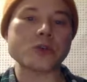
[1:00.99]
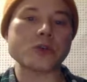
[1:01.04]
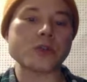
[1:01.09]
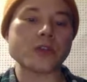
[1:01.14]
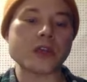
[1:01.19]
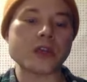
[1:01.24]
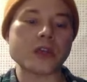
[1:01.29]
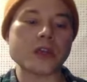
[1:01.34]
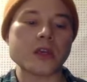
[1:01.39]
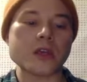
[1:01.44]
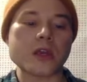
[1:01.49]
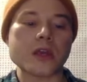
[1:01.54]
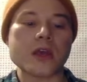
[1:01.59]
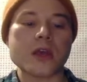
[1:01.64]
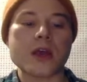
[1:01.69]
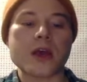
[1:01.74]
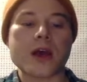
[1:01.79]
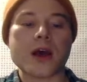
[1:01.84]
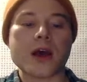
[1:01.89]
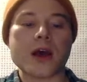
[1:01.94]
the
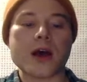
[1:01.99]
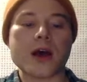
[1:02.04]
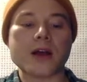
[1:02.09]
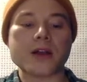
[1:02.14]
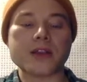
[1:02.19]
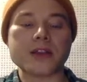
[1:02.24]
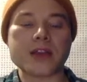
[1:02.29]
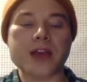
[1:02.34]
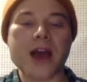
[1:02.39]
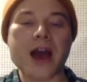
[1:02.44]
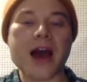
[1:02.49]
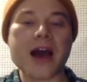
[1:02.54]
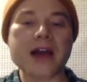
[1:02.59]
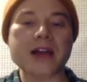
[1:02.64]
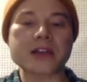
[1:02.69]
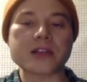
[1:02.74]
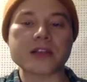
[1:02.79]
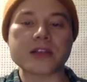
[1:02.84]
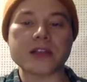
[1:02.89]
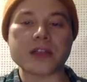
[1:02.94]
uh, the
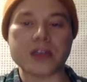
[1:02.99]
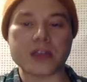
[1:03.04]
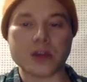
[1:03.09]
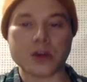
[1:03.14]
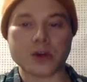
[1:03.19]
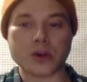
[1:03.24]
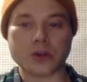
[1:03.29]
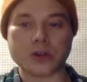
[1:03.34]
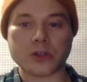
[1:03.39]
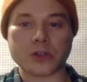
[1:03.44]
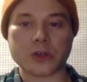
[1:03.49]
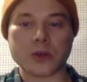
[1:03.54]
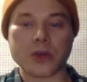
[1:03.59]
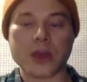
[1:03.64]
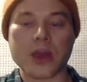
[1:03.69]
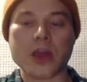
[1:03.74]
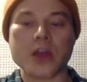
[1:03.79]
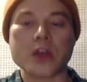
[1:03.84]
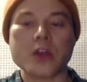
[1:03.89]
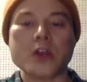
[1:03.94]
eyes and the ears.
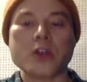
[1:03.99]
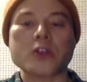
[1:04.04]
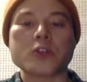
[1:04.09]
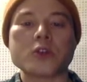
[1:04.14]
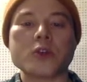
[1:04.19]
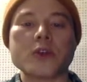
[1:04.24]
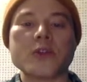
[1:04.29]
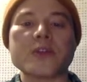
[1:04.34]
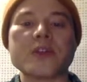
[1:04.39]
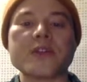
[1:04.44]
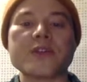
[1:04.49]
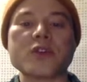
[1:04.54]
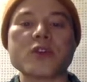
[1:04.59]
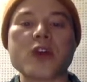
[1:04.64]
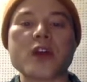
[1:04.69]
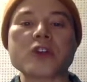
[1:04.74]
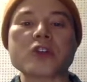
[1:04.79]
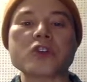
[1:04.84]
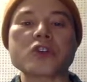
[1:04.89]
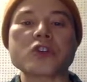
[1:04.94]
Okay, so even if you're
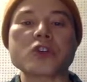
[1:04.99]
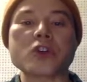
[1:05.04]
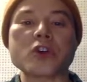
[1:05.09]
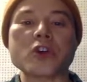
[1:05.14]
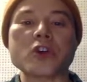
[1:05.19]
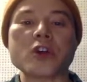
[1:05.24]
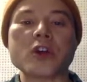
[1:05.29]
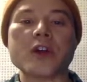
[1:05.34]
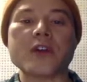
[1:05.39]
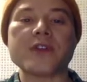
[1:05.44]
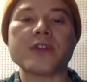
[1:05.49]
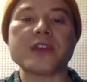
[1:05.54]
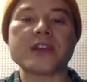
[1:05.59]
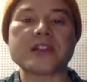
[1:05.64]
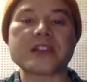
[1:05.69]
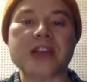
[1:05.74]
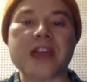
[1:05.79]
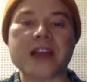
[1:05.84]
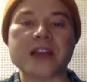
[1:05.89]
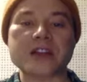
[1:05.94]
not sure of the
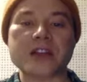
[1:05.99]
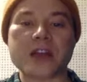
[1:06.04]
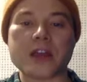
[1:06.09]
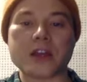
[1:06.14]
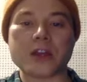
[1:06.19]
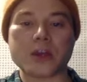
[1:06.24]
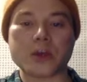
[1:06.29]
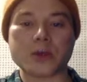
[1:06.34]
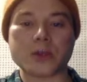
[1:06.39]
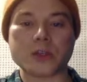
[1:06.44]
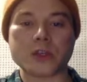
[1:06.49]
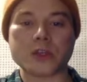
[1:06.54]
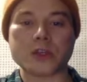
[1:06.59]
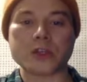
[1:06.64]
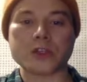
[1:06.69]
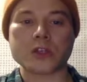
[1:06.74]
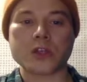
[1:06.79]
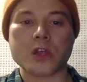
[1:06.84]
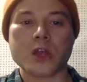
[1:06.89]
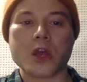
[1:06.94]
exact
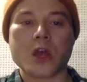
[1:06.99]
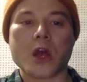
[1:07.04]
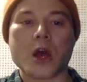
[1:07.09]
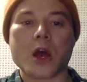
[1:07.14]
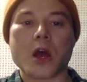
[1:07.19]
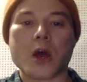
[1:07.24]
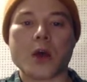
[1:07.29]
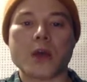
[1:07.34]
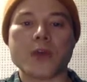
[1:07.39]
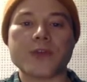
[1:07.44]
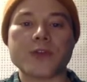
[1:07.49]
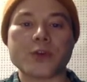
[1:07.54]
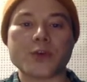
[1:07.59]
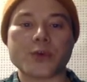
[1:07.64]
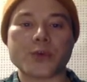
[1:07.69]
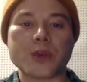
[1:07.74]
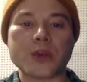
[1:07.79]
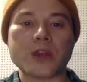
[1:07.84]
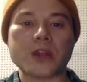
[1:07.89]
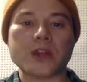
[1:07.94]
diagnosis, uh, if you're
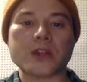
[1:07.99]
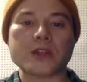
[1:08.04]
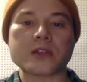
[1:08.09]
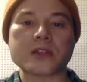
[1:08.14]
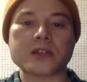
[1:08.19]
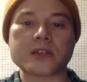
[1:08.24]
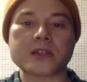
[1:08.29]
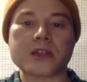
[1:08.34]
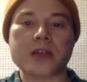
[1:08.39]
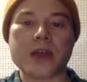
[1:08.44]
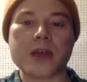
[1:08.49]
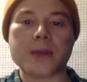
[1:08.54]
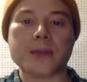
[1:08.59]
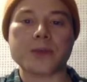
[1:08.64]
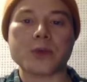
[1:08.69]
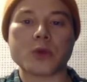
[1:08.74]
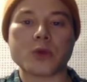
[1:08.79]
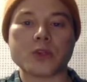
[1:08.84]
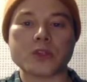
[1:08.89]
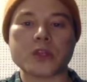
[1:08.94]
reading this stem,
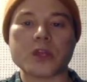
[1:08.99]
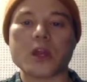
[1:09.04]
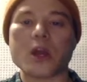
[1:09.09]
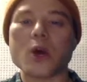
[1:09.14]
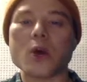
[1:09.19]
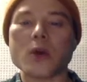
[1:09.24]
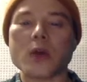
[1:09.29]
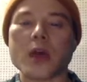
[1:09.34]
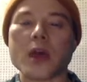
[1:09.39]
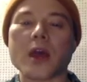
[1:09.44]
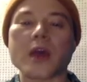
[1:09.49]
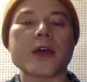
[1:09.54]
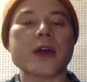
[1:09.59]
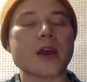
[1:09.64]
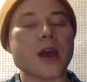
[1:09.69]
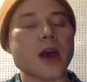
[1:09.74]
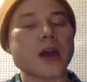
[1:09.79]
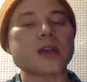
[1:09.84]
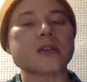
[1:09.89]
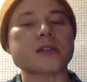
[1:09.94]
you could say, okay, that
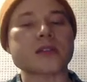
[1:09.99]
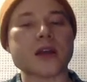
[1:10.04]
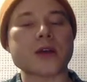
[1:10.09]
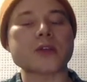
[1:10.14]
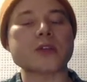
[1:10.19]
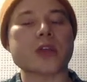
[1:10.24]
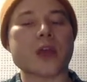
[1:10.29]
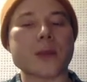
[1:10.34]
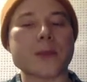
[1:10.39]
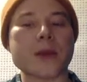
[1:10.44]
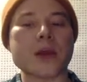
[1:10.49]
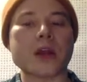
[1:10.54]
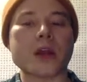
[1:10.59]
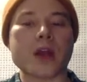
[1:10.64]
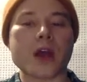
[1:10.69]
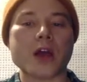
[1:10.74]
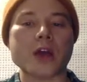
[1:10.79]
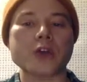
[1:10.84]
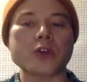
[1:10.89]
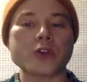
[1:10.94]
kind of sounds like a
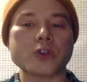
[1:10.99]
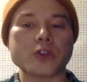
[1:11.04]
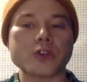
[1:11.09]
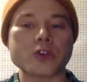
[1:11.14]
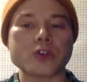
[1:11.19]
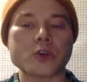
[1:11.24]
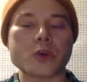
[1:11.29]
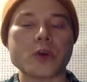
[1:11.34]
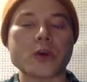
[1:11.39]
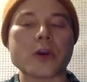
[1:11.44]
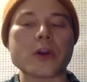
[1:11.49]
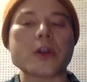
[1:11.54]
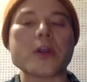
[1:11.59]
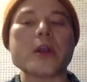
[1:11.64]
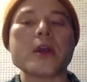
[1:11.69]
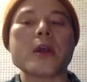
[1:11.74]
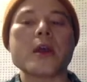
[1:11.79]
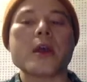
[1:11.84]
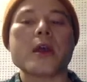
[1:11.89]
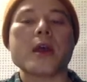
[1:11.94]
mitochondrial disorder,
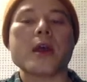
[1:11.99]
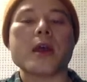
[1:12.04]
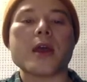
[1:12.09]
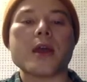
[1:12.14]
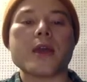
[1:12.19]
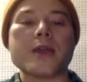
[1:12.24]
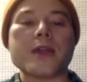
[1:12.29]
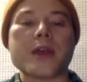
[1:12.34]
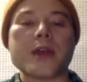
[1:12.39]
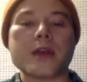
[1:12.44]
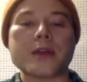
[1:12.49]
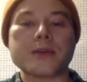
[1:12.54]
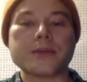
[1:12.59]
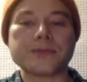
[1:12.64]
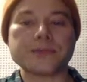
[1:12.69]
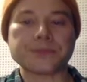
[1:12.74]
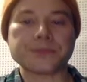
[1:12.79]
and then.